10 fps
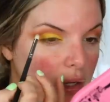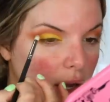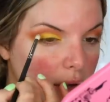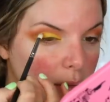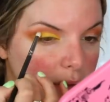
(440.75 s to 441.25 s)

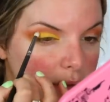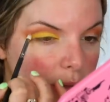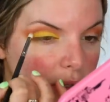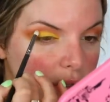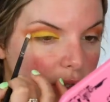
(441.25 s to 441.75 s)
kind of pencil
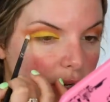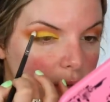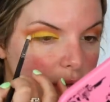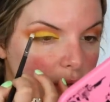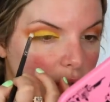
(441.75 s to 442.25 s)
brush and
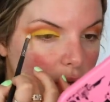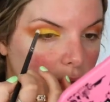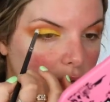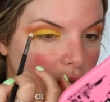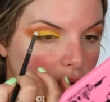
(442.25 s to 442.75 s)
I'm just gonna go
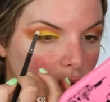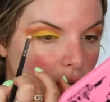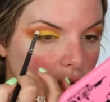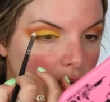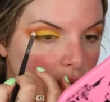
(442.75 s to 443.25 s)
in
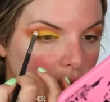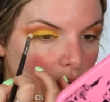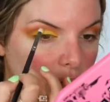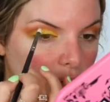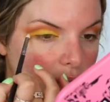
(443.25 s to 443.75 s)
right in that
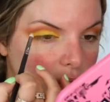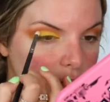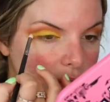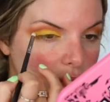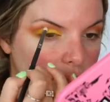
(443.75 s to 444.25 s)

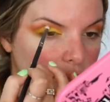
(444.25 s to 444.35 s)
crease